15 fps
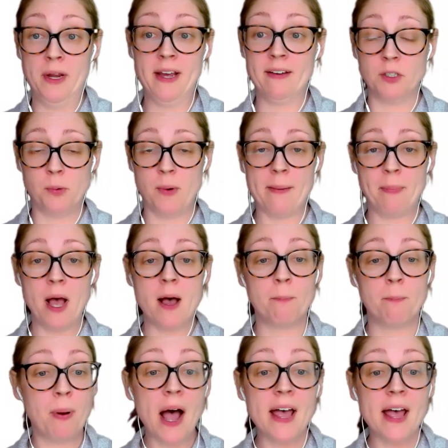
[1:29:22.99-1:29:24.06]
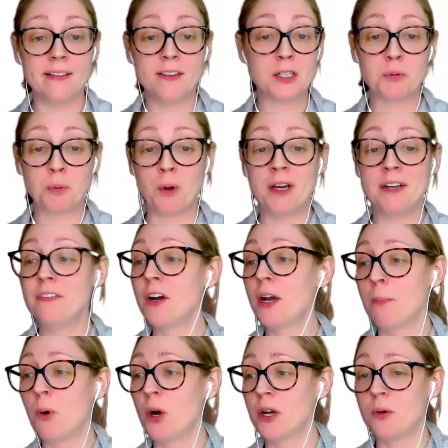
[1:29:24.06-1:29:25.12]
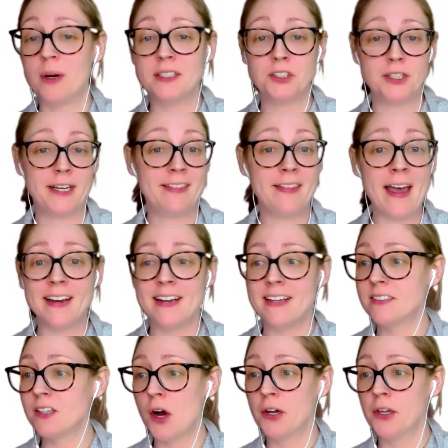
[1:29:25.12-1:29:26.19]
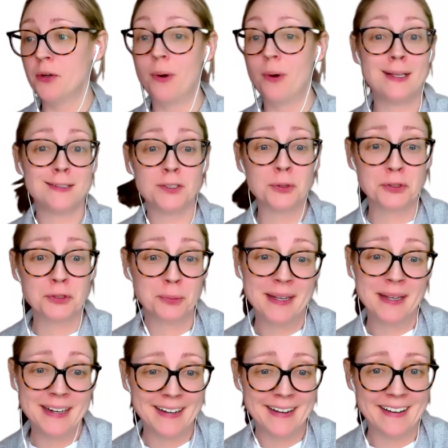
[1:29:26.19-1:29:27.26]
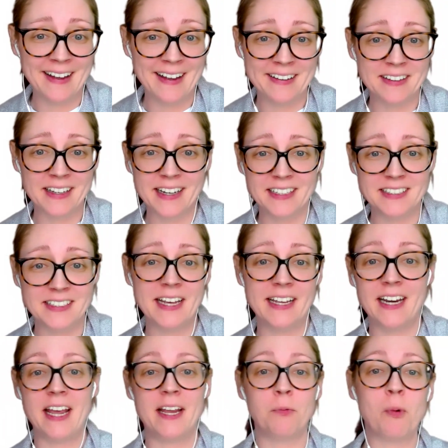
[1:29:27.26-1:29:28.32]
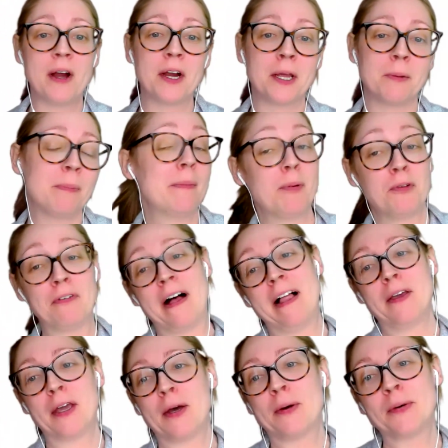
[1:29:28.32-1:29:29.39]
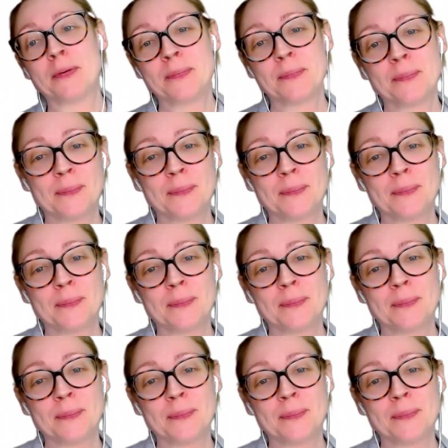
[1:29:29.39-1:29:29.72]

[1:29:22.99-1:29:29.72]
We have to wrap up, but there's one very important question, and that is, are you on social media and LinkedIn, and where can people follow you?